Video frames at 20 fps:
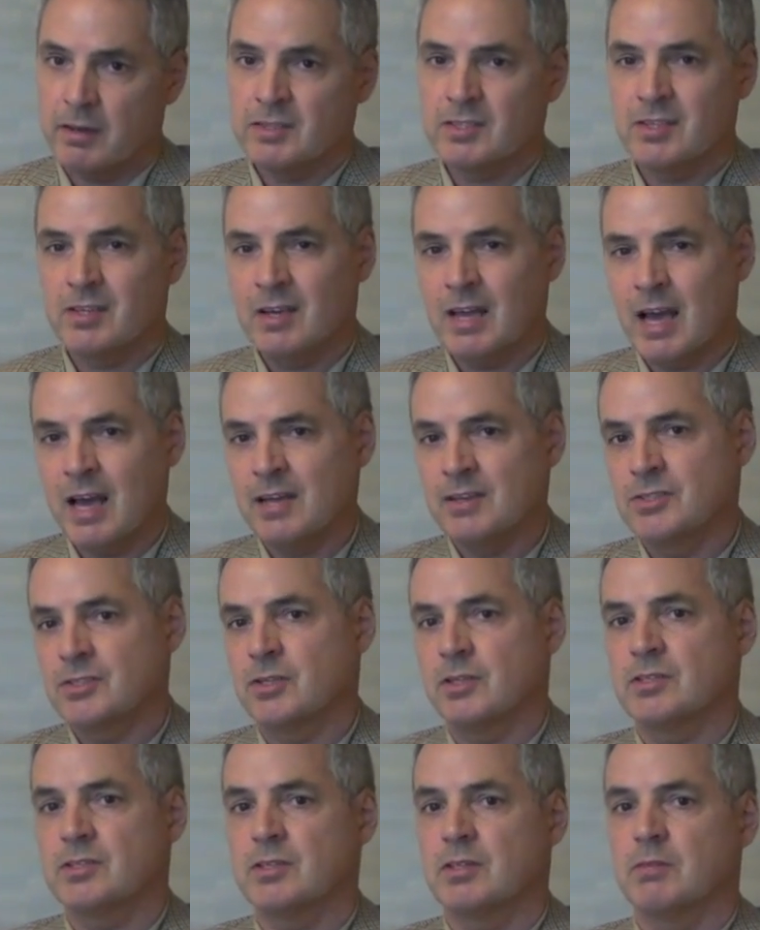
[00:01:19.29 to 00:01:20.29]
It's not
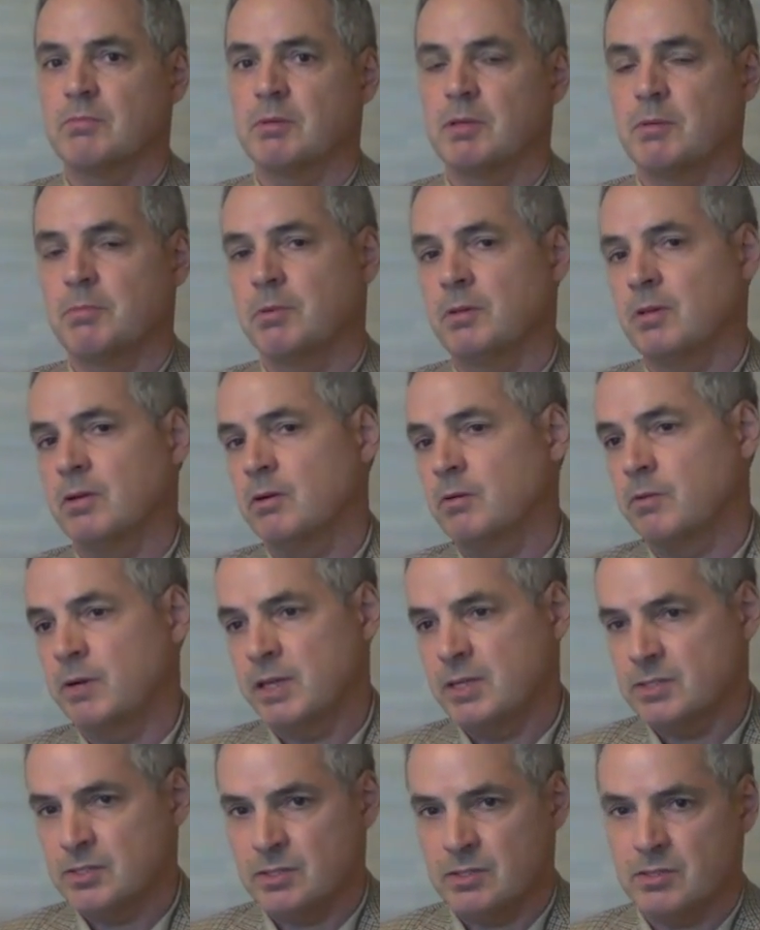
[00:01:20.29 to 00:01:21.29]
just that people are
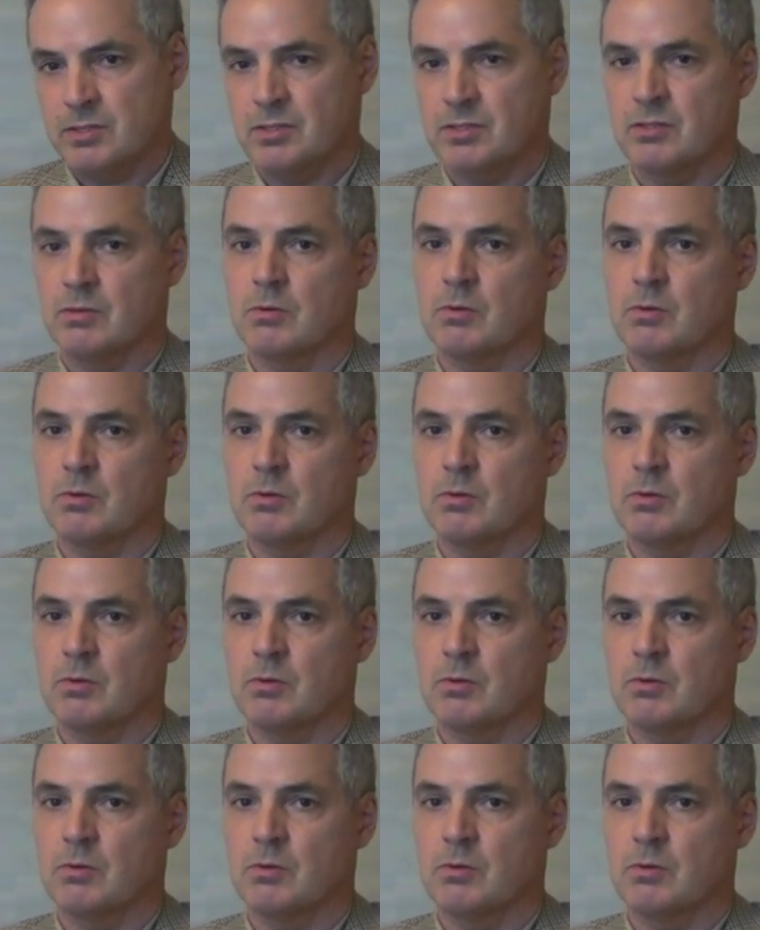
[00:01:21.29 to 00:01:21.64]
racist